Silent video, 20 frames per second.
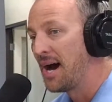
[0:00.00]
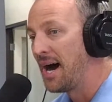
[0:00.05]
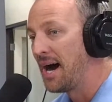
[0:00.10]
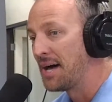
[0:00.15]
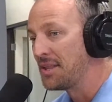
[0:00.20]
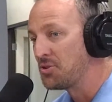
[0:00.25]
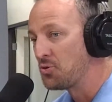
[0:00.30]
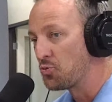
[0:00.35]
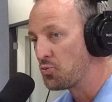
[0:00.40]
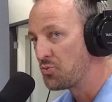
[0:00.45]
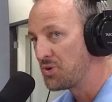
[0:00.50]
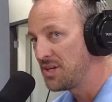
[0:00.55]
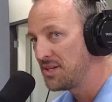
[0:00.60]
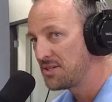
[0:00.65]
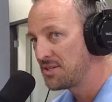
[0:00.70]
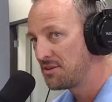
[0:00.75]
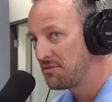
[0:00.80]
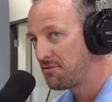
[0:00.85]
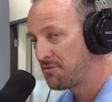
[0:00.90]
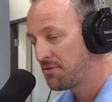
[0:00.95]
Uh, the
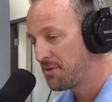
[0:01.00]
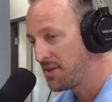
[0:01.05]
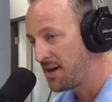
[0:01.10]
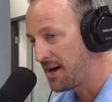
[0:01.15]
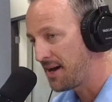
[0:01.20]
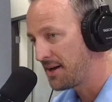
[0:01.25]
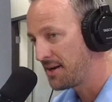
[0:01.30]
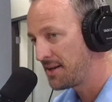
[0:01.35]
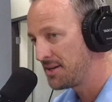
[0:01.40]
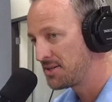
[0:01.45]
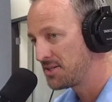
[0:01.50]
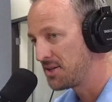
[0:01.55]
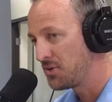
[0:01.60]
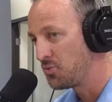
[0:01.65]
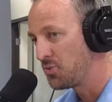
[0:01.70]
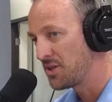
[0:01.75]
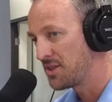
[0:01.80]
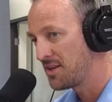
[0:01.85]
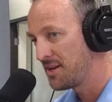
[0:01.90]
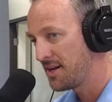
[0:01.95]
reason for that is that
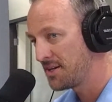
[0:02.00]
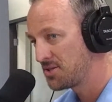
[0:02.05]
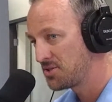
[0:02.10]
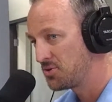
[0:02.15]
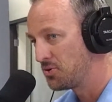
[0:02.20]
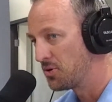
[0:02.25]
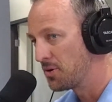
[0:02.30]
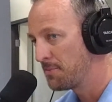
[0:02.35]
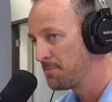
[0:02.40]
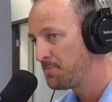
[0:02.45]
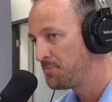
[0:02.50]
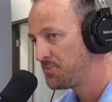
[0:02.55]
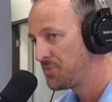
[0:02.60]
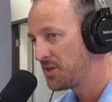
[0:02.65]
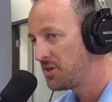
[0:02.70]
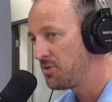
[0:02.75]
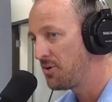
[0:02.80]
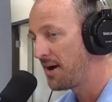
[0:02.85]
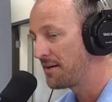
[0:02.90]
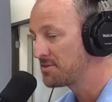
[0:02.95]
with an S Corp,
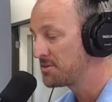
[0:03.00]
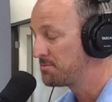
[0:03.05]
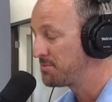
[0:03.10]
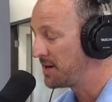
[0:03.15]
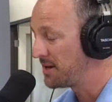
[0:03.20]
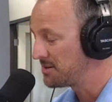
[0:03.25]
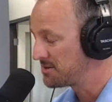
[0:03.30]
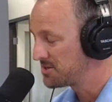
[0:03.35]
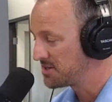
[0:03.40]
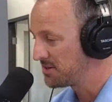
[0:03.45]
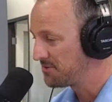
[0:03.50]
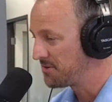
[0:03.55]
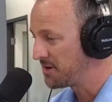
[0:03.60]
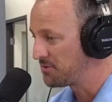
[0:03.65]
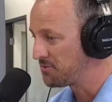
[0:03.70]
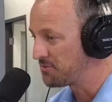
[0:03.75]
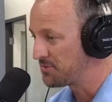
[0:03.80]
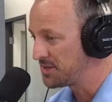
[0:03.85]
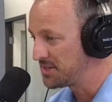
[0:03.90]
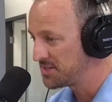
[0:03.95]
you have to pay yourself a
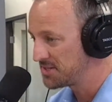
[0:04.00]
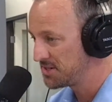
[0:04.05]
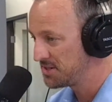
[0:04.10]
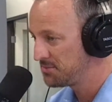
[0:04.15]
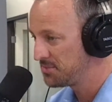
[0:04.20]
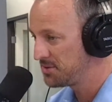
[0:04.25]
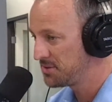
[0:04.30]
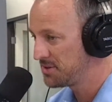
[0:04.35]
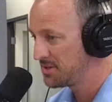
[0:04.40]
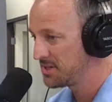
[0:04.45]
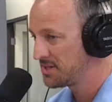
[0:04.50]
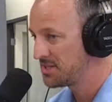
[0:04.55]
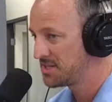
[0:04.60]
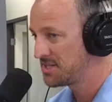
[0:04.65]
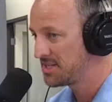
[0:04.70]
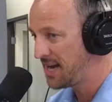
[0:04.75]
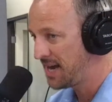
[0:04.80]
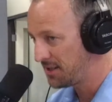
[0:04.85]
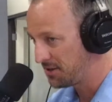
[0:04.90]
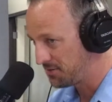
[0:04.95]
reasonable
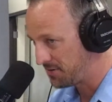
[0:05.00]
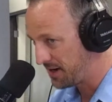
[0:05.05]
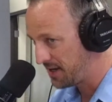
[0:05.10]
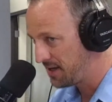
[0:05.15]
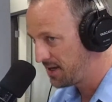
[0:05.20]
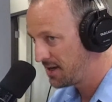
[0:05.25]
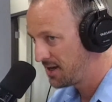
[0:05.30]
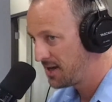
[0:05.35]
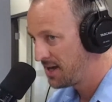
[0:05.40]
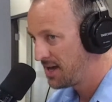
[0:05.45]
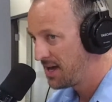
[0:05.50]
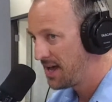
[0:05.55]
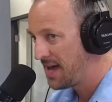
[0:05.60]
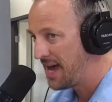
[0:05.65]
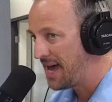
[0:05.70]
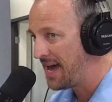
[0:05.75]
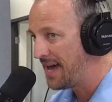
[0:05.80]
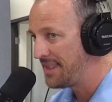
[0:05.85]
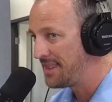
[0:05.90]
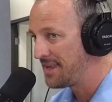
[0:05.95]
salary.
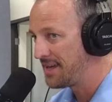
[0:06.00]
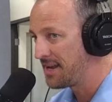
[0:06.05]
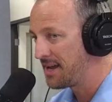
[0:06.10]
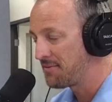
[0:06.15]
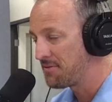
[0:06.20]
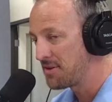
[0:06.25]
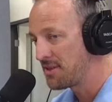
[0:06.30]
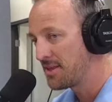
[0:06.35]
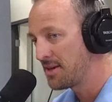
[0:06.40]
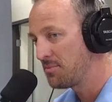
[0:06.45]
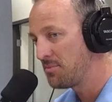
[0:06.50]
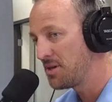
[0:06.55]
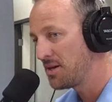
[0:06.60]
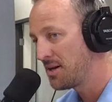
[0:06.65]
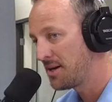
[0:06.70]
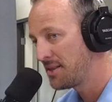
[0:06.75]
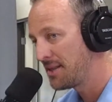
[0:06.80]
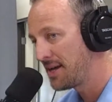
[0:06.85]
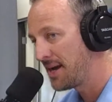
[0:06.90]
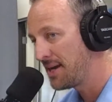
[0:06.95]
And then everything
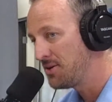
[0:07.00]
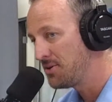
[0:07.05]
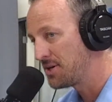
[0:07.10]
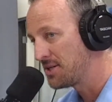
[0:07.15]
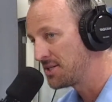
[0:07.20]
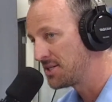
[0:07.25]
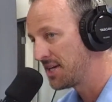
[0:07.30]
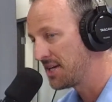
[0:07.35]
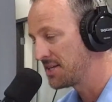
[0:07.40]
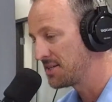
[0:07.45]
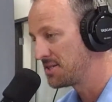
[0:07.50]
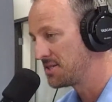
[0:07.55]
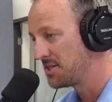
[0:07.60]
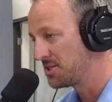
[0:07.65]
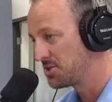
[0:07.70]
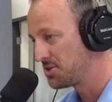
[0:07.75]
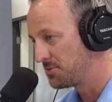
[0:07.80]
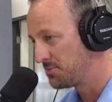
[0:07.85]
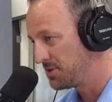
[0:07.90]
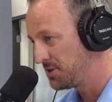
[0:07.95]
beyond that, you can take as
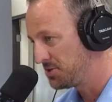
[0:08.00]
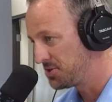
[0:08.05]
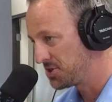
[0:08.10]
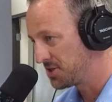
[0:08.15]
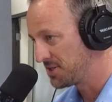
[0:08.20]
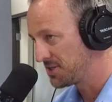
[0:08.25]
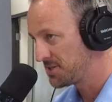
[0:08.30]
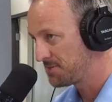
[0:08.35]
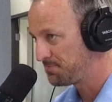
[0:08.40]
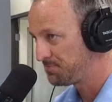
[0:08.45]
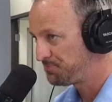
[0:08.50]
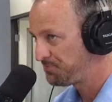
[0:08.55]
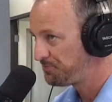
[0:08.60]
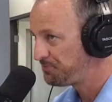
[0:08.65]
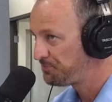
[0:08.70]
distributions.